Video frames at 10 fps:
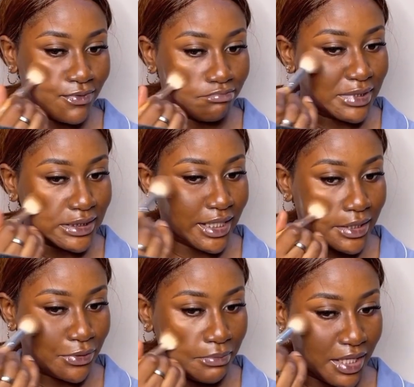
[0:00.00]

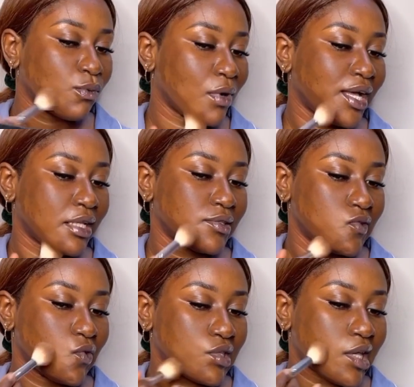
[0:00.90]
mistake you made while
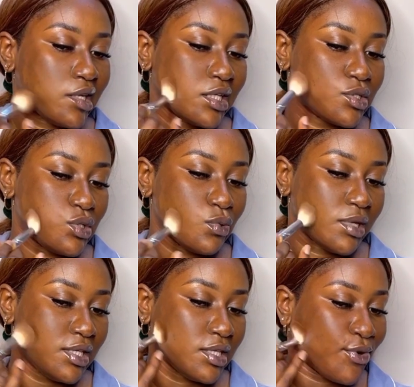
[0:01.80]
not adding too
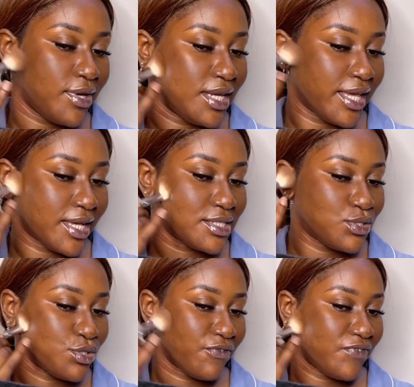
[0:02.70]
many more layers to
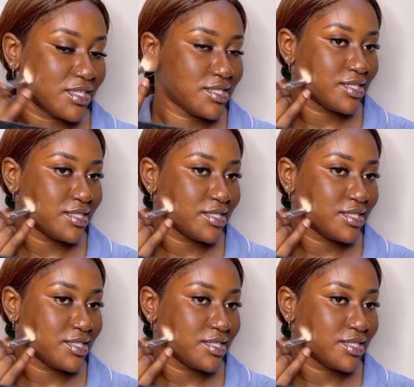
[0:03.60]
your face.